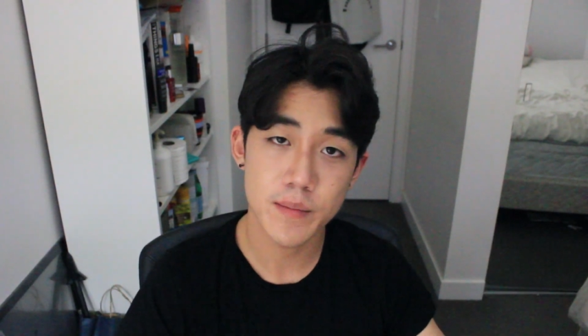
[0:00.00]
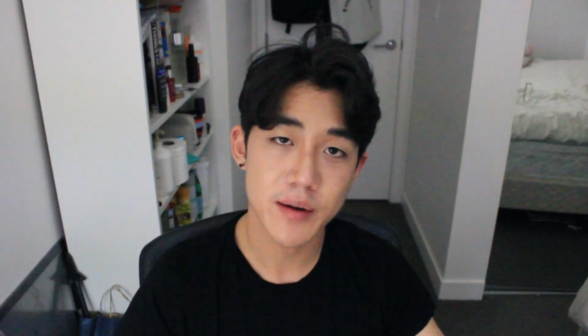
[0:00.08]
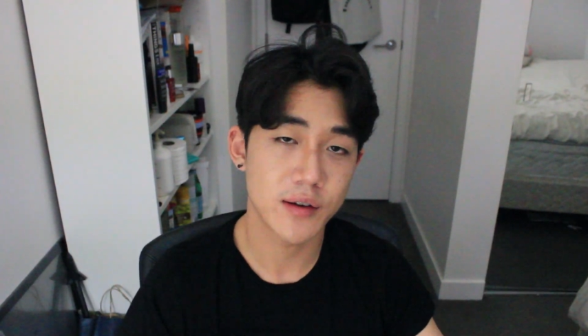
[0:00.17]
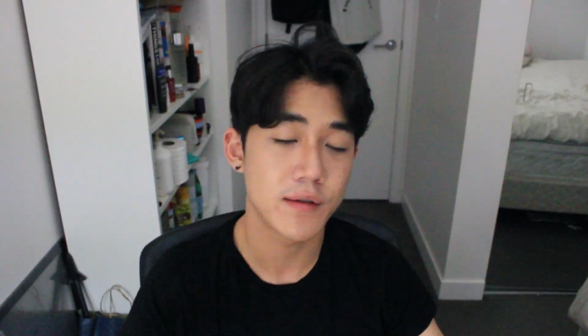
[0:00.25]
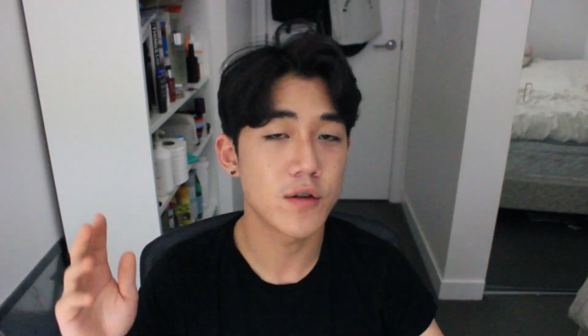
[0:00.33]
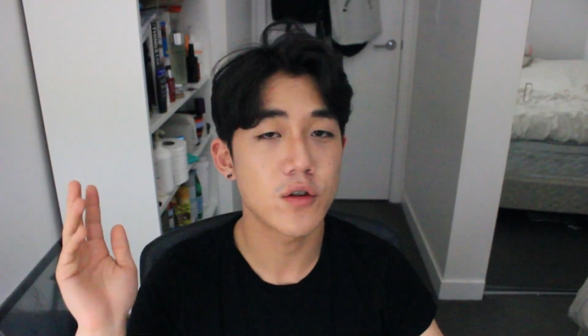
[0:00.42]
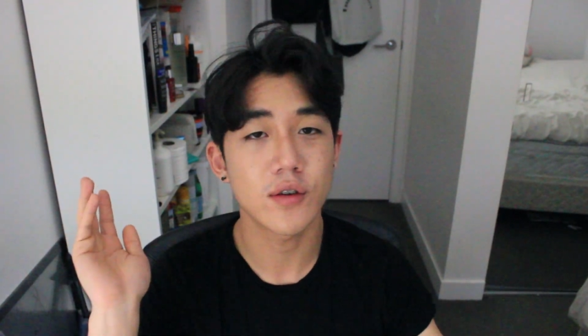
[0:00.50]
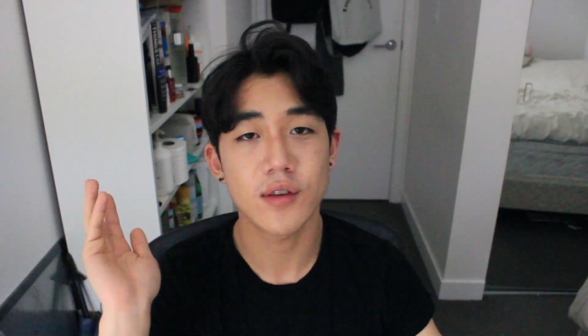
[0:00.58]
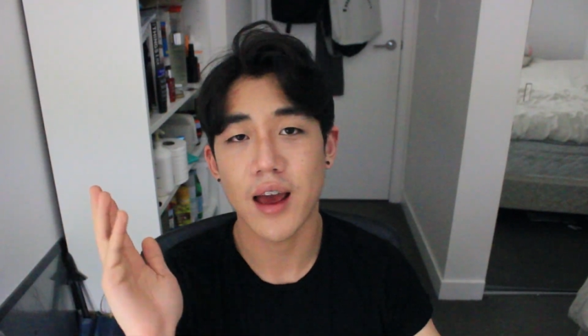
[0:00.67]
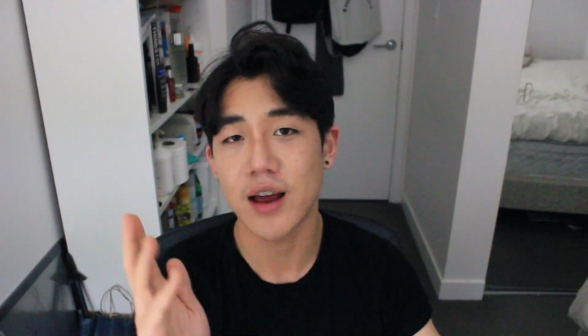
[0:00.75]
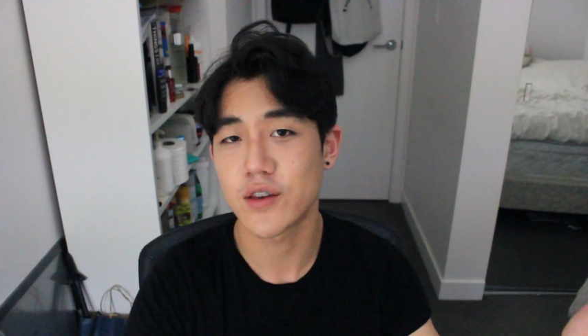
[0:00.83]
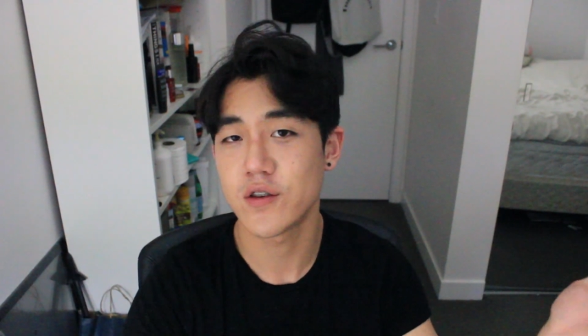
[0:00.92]
because if you just
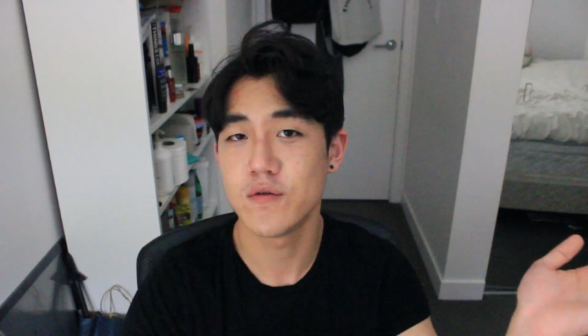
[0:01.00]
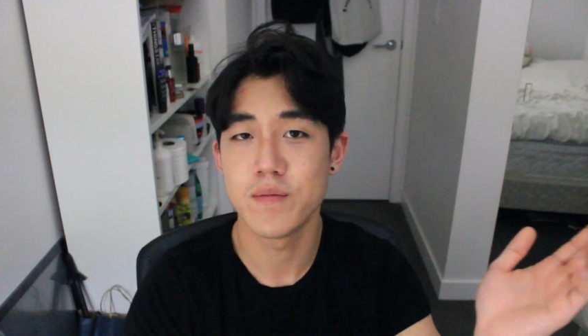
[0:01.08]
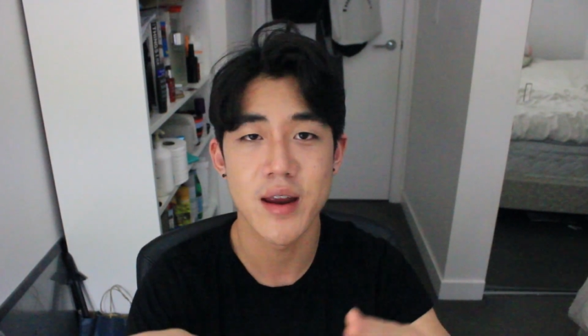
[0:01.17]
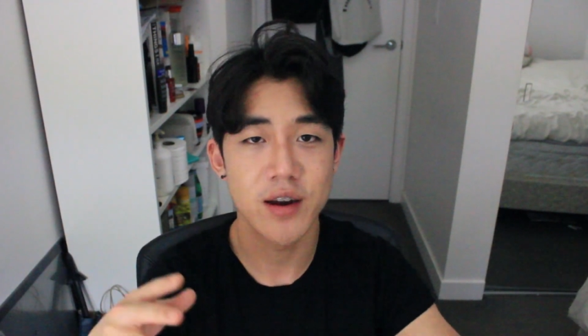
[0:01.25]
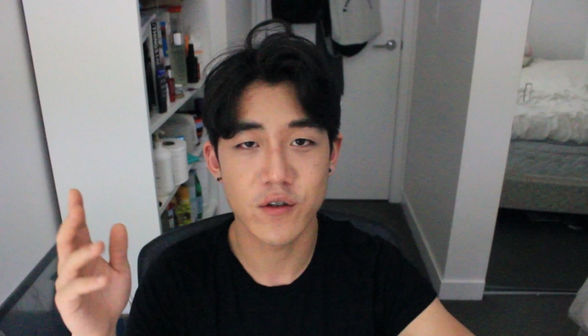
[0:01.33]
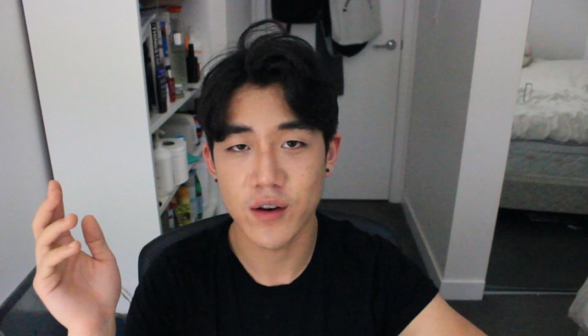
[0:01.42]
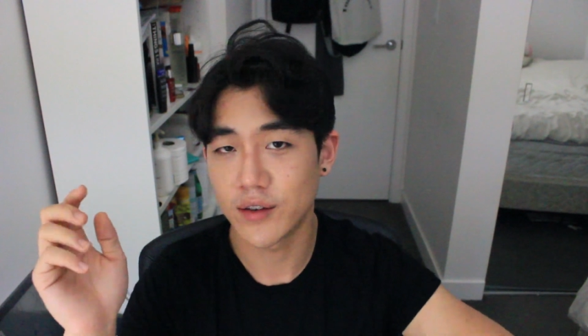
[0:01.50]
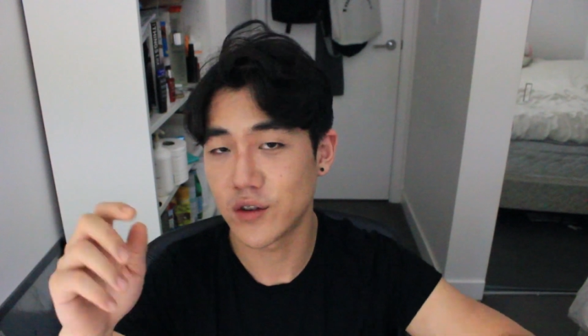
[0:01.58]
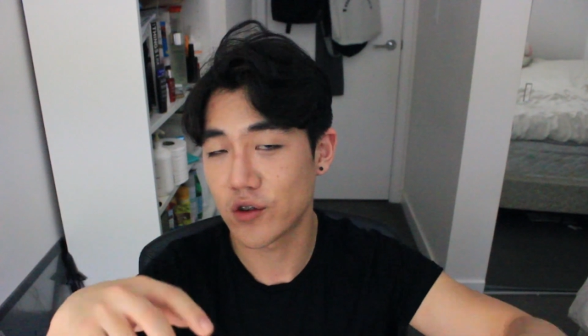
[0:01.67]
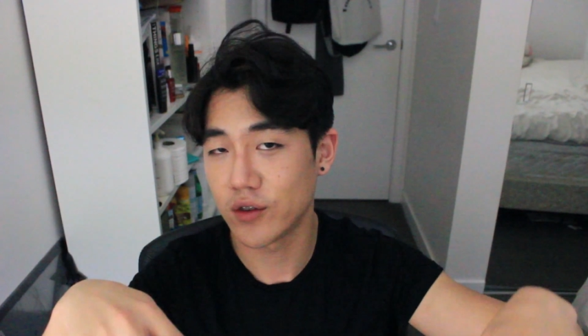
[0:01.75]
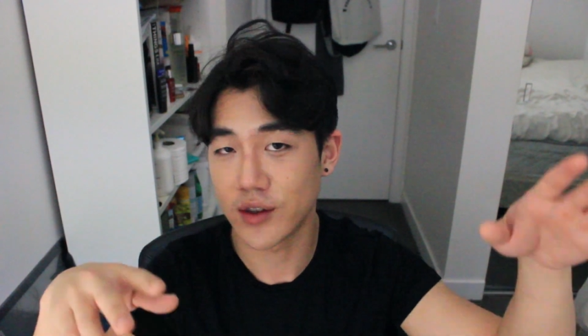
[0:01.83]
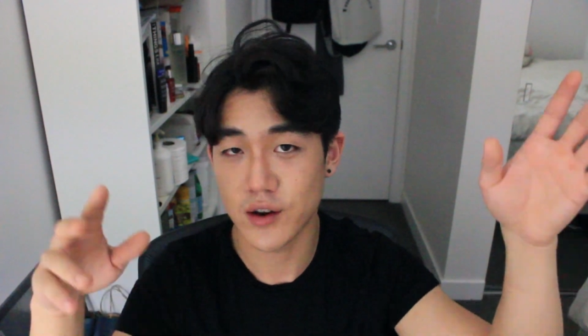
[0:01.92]
add too many
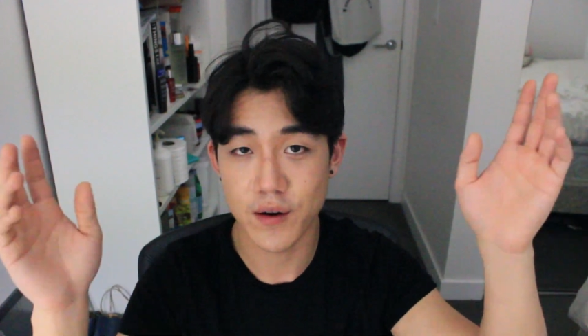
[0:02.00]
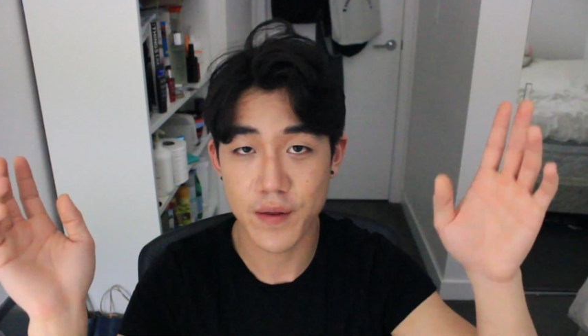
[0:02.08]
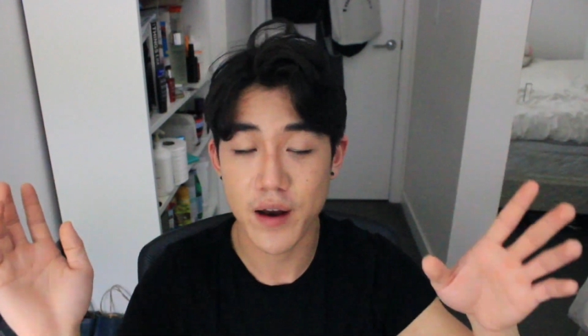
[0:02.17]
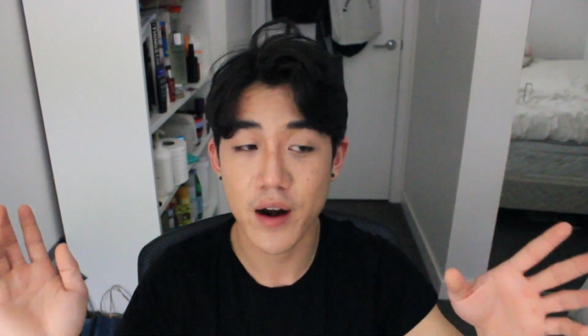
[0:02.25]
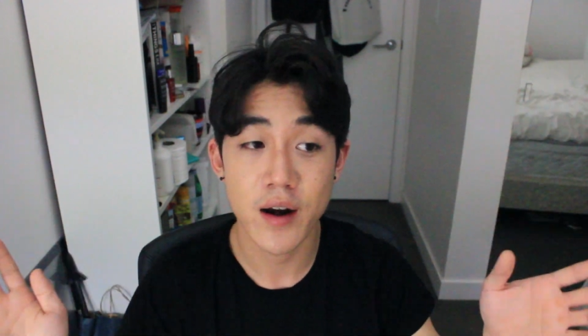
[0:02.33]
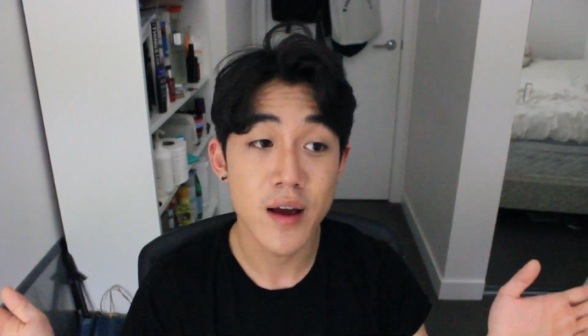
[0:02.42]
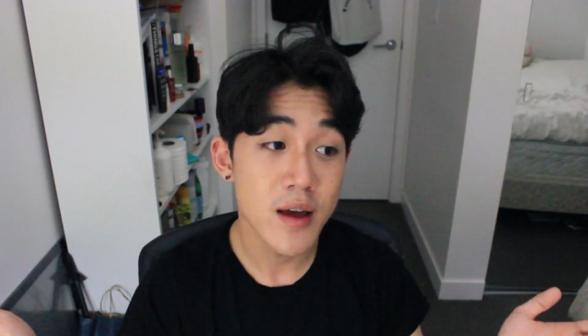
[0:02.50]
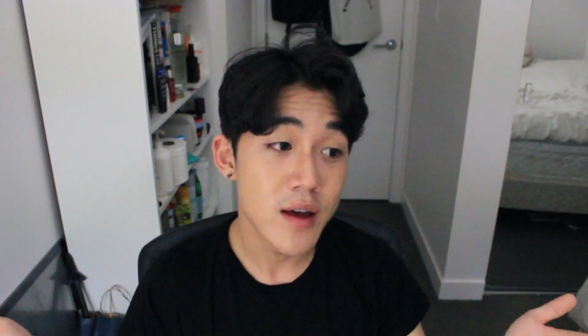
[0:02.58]
transitions here and there,